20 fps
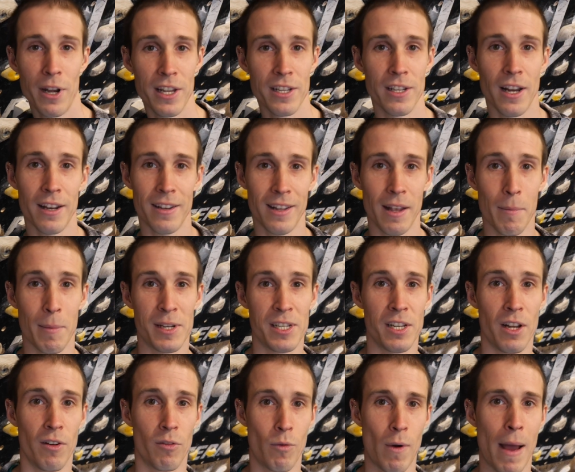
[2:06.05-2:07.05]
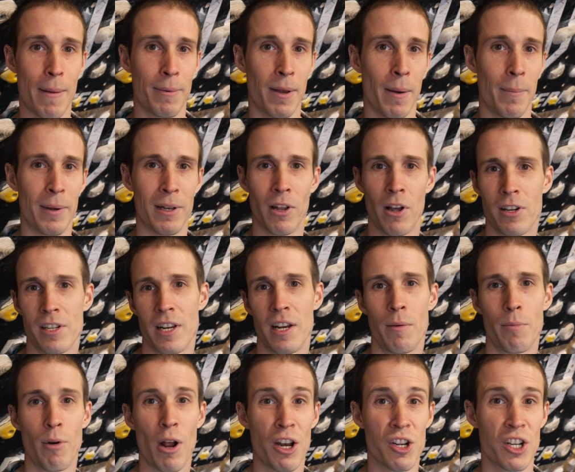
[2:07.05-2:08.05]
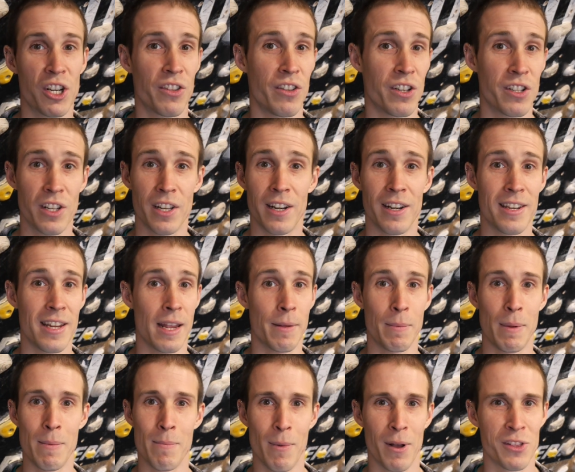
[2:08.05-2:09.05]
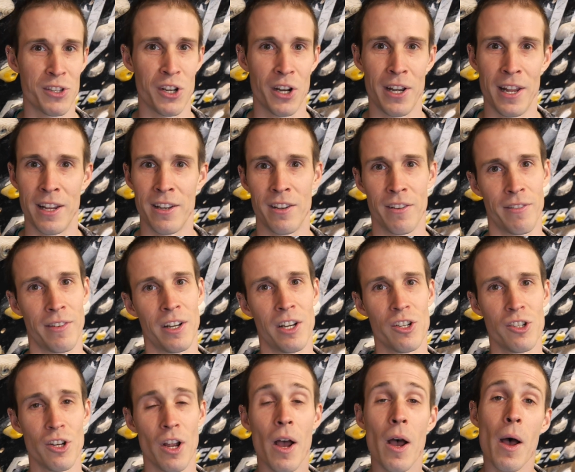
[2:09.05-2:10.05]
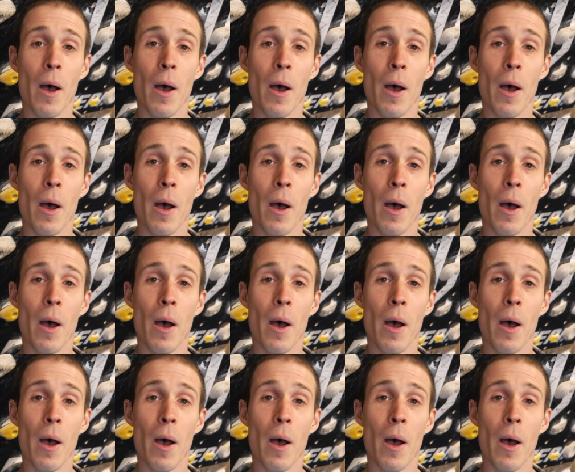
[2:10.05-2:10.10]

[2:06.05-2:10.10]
is not to get myself wrapped up and lost in a project that's going to take me months on end to finish,